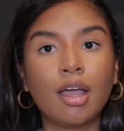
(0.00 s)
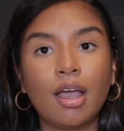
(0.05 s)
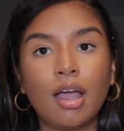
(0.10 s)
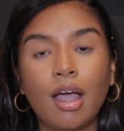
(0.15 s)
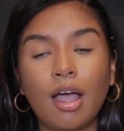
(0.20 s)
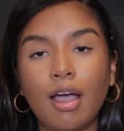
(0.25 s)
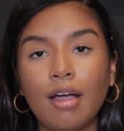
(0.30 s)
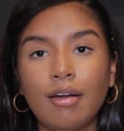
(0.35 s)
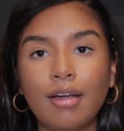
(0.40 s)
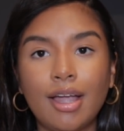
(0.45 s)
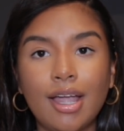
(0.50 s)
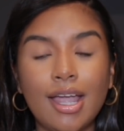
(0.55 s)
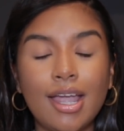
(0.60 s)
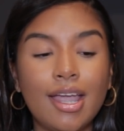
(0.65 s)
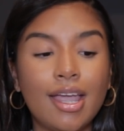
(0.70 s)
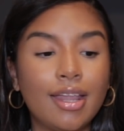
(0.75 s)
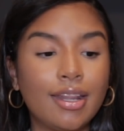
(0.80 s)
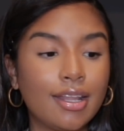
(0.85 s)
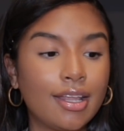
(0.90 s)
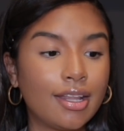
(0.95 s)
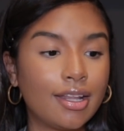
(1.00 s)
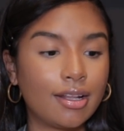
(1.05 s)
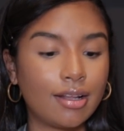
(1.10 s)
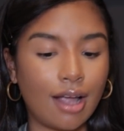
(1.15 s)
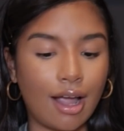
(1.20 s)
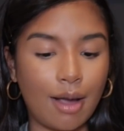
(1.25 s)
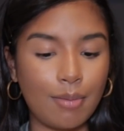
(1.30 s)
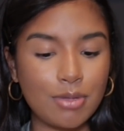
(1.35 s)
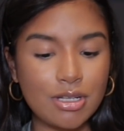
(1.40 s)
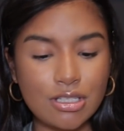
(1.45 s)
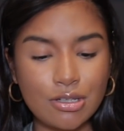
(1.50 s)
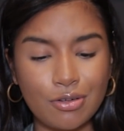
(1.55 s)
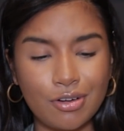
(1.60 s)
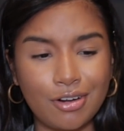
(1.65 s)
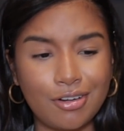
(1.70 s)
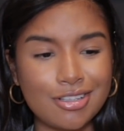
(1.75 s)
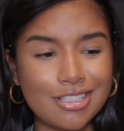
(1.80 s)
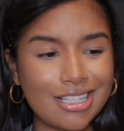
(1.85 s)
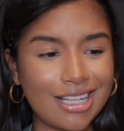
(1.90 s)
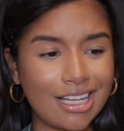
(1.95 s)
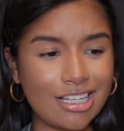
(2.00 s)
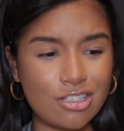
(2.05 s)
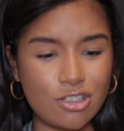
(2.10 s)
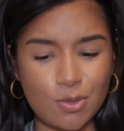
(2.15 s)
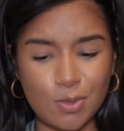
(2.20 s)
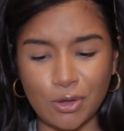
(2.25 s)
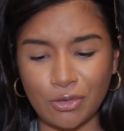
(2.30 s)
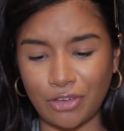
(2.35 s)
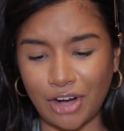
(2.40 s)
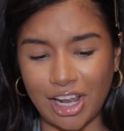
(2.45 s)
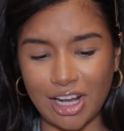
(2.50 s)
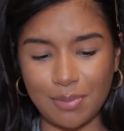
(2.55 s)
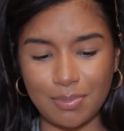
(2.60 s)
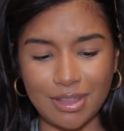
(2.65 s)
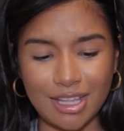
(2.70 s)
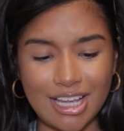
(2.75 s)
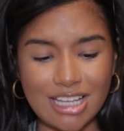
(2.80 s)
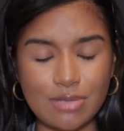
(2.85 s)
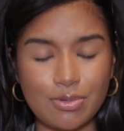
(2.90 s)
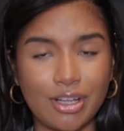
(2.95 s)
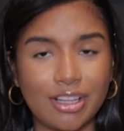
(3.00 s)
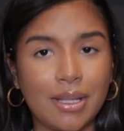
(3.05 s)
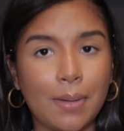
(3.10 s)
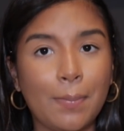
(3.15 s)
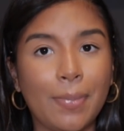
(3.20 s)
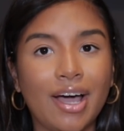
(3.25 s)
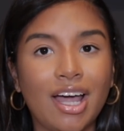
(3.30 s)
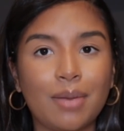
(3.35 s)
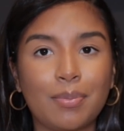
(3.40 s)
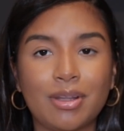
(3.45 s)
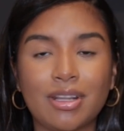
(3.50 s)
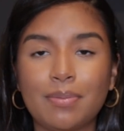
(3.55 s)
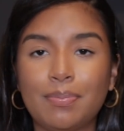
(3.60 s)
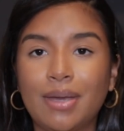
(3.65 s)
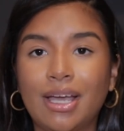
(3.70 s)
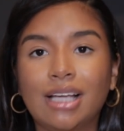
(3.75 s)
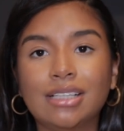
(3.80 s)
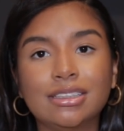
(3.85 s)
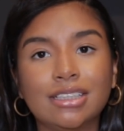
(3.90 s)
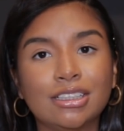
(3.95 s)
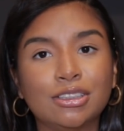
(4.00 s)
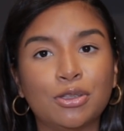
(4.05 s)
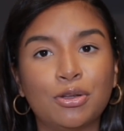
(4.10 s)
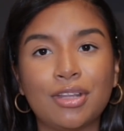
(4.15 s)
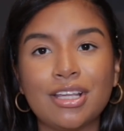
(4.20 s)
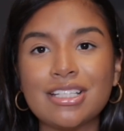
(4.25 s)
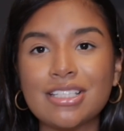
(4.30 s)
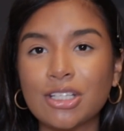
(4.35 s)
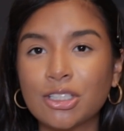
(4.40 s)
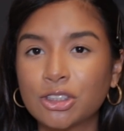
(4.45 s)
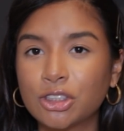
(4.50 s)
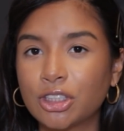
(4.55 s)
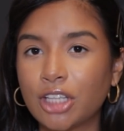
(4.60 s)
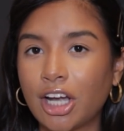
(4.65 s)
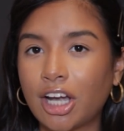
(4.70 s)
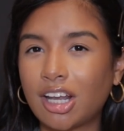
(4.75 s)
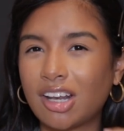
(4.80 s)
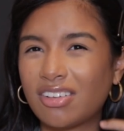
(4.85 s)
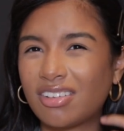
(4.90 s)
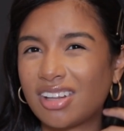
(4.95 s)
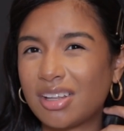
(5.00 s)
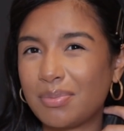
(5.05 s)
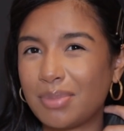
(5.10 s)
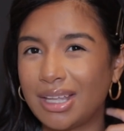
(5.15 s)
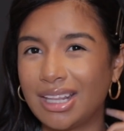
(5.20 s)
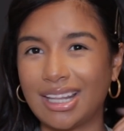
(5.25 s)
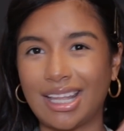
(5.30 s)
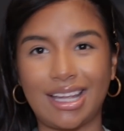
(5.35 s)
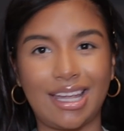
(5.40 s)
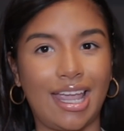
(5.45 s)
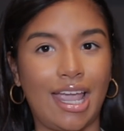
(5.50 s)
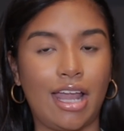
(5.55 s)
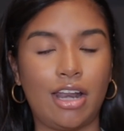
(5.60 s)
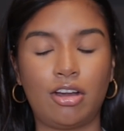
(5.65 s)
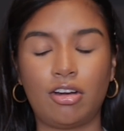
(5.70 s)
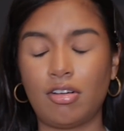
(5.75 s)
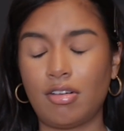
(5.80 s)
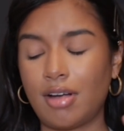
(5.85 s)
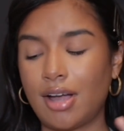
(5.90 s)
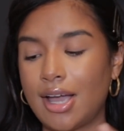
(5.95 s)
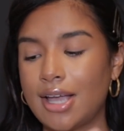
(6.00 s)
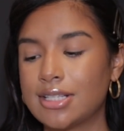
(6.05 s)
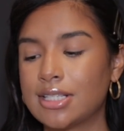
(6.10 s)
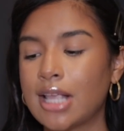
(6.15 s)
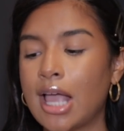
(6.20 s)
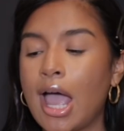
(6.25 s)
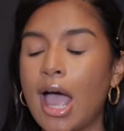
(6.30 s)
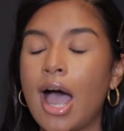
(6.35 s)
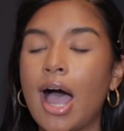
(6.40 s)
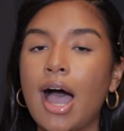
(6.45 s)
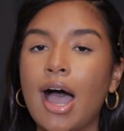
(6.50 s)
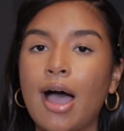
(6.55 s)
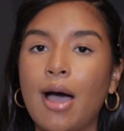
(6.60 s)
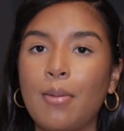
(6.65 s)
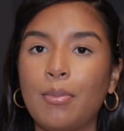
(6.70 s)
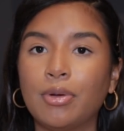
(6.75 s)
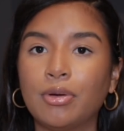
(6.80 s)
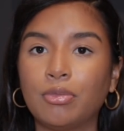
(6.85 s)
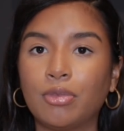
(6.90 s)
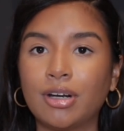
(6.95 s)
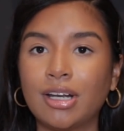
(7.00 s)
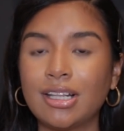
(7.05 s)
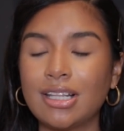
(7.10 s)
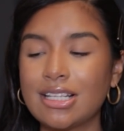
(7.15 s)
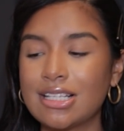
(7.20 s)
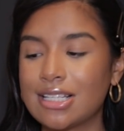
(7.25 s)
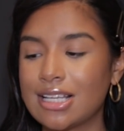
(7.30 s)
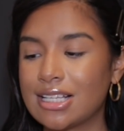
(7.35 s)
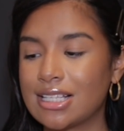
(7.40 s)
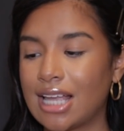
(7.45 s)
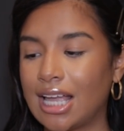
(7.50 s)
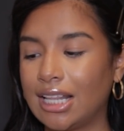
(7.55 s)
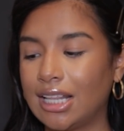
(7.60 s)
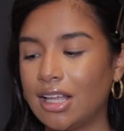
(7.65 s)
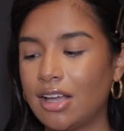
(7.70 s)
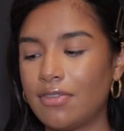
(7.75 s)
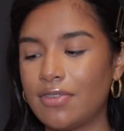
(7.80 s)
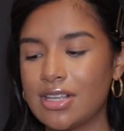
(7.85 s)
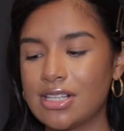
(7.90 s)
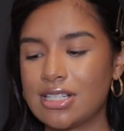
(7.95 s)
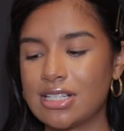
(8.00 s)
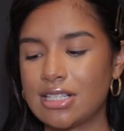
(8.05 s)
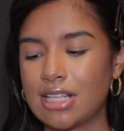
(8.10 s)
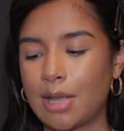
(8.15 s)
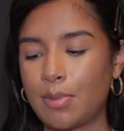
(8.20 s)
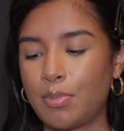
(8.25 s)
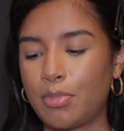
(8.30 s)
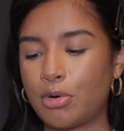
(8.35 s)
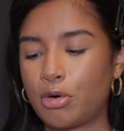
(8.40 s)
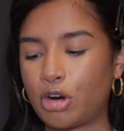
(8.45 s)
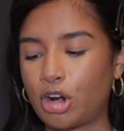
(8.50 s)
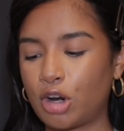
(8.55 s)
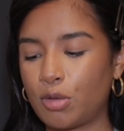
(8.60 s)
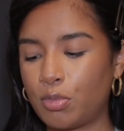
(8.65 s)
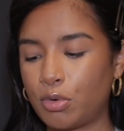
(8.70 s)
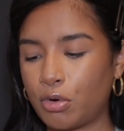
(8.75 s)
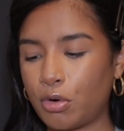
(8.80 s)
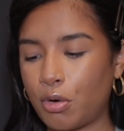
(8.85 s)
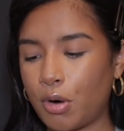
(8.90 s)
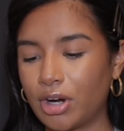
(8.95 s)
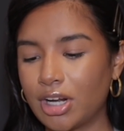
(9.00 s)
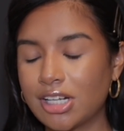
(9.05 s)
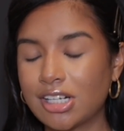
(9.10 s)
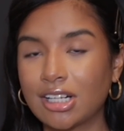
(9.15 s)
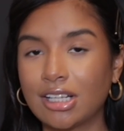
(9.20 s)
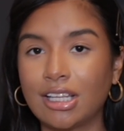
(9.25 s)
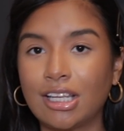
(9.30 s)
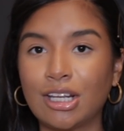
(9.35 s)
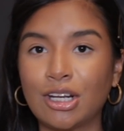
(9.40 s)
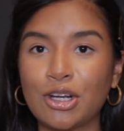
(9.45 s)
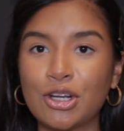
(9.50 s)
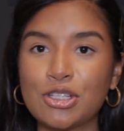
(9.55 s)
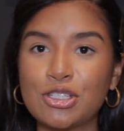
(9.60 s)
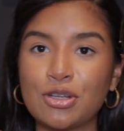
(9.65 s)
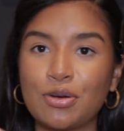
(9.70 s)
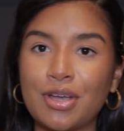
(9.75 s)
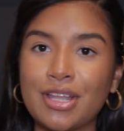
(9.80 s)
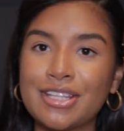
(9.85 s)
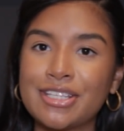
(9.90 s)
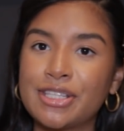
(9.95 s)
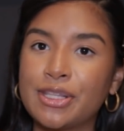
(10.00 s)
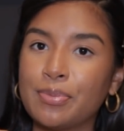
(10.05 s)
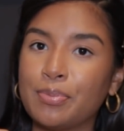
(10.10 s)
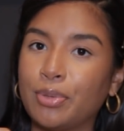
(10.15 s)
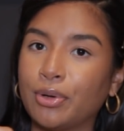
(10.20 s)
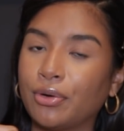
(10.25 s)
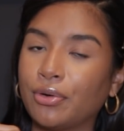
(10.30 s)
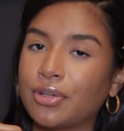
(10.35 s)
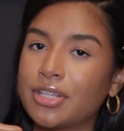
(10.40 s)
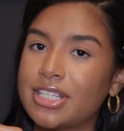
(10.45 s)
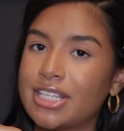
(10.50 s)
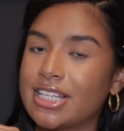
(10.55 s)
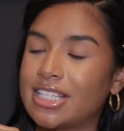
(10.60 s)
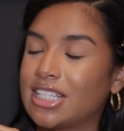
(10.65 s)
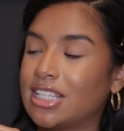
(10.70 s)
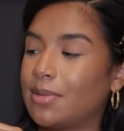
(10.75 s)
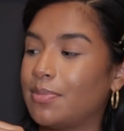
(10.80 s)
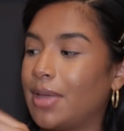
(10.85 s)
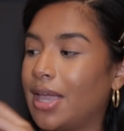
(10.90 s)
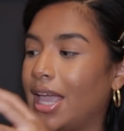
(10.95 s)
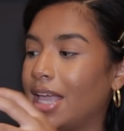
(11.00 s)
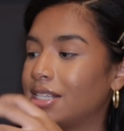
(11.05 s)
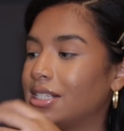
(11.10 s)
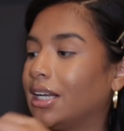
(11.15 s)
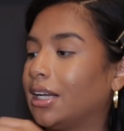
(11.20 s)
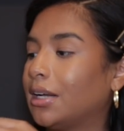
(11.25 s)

all right, and then I'm just going on to like super random things right at the bottom of the basket. So these things are not going to really be like categorized. Um, but one of these things I love is this like portable cleaner. So it's the Boon system. It has like a